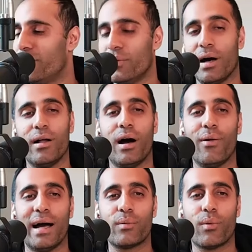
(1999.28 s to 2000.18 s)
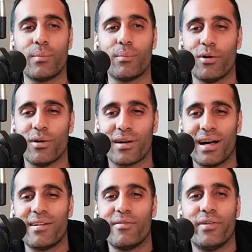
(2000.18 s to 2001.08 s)
I, will add one more
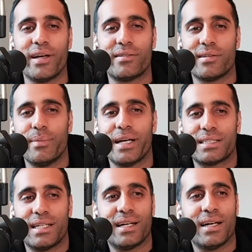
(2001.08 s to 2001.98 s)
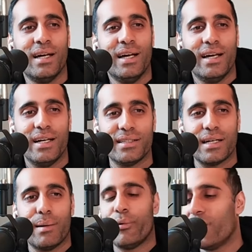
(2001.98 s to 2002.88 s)
kind of thing to the mix here. Is
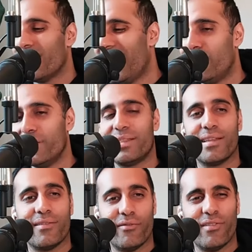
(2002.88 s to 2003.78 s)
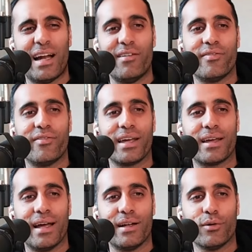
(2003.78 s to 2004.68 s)
our boy Larry Th- Larry
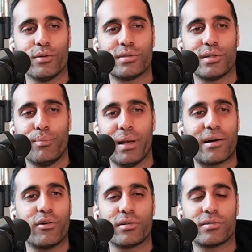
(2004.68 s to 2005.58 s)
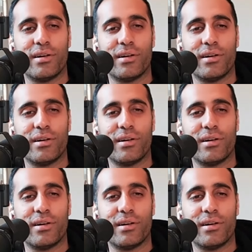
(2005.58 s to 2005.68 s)
Fink and also BlackRock